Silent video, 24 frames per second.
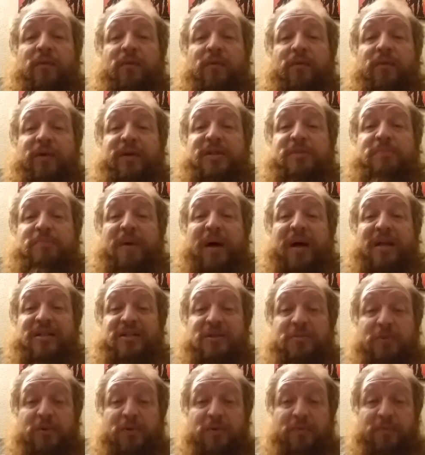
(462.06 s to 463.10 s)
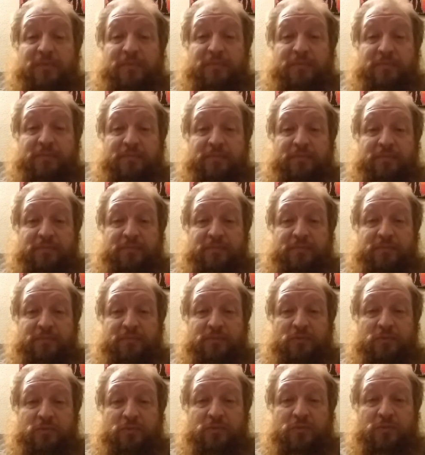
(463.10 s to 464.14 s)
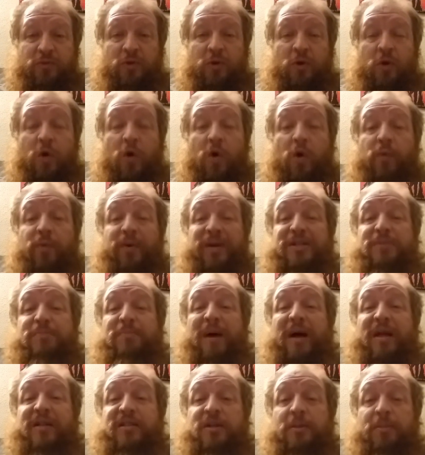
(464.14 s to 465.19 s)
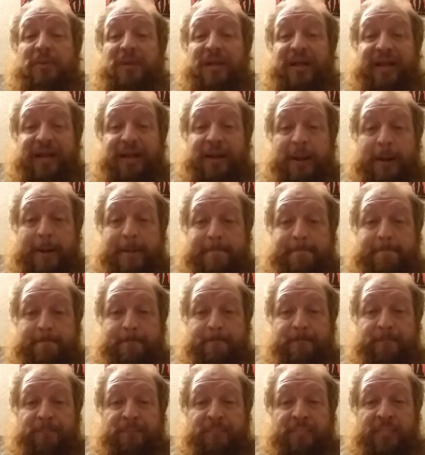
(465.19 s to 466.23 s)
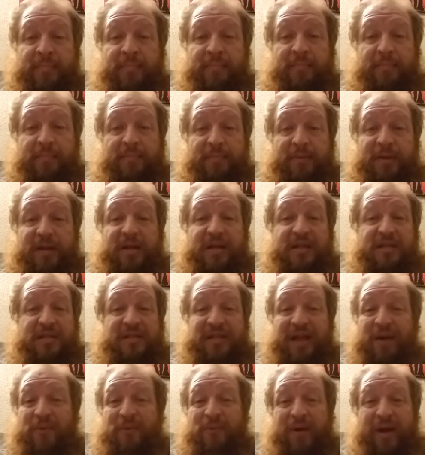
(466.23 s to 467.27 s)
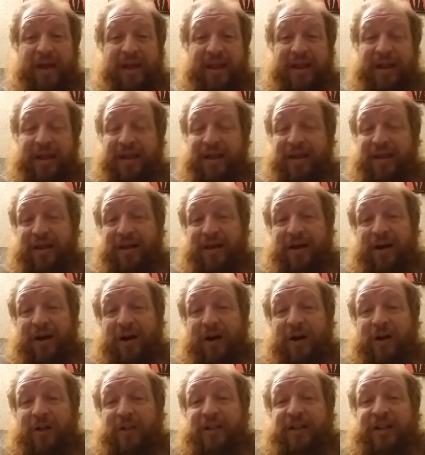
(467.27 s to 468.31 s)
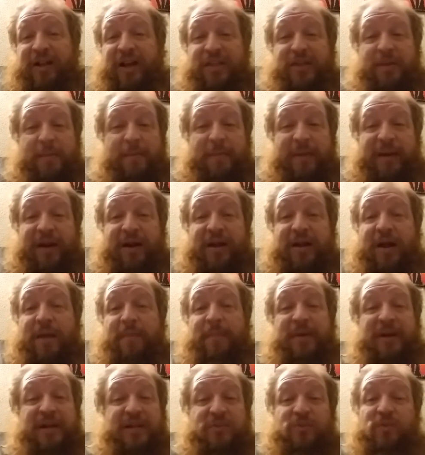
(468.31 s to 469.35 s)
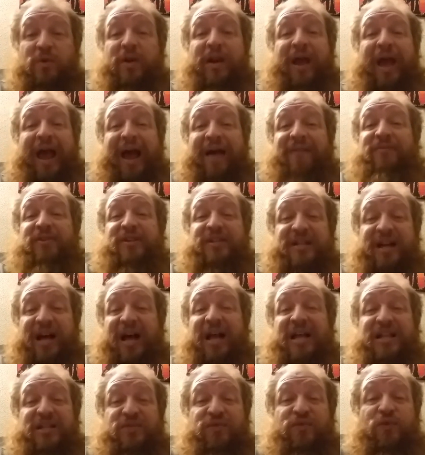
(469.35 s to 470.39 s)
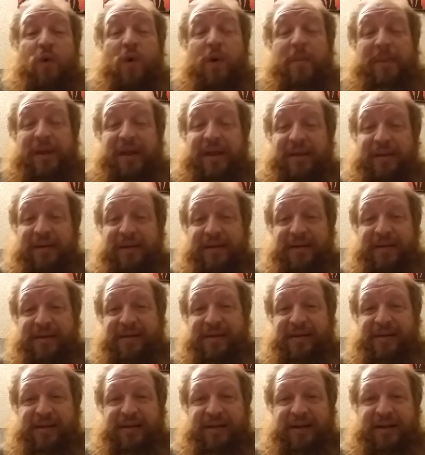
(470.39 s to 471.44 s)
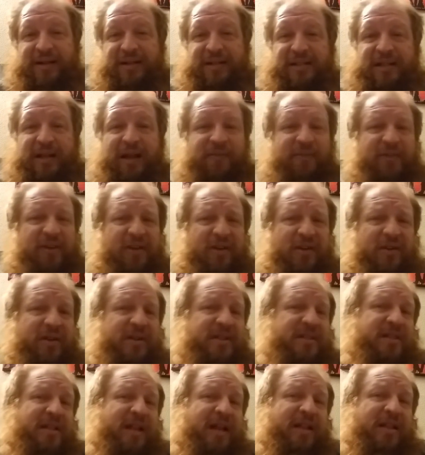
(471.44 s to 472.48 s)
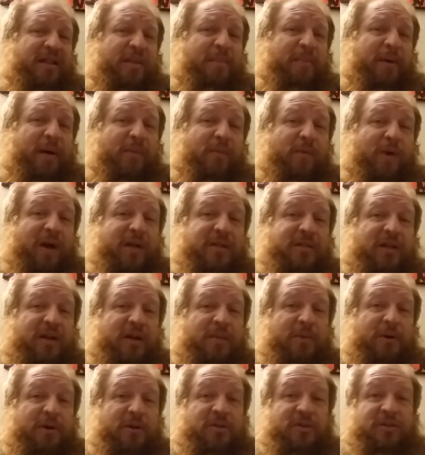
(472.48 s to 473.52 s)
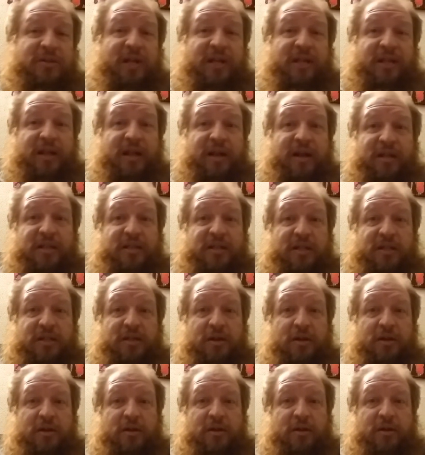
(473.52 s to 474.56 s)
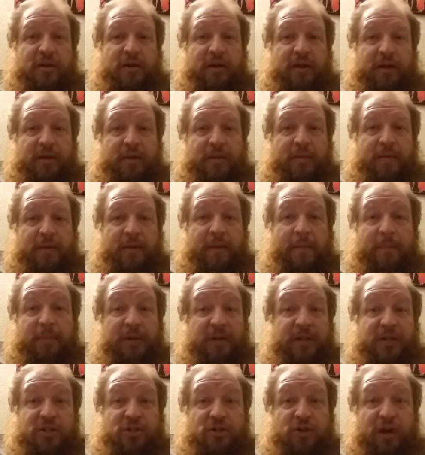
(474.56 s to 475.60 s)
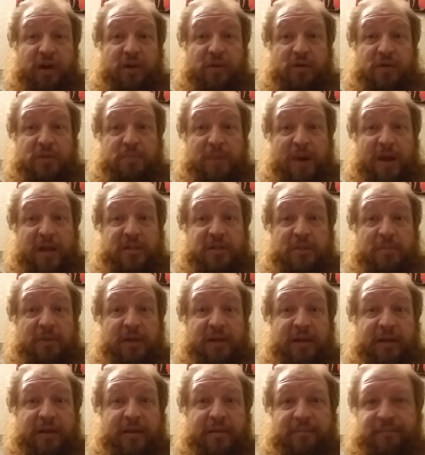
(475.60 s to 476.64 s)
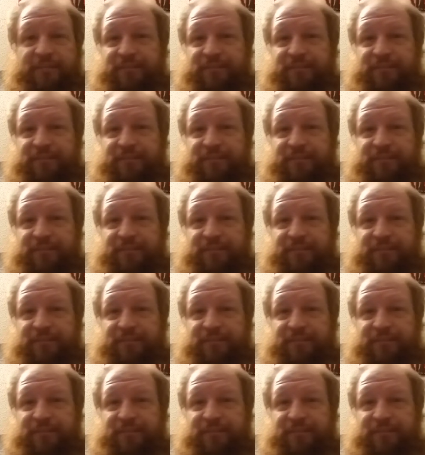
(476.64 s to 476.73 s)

Responsible. Or responsibly. Because that way, all the other beer companies would advertise for me. Because you ever notice, like the Budweiser commercials at the end, it says, and please drink responsibly.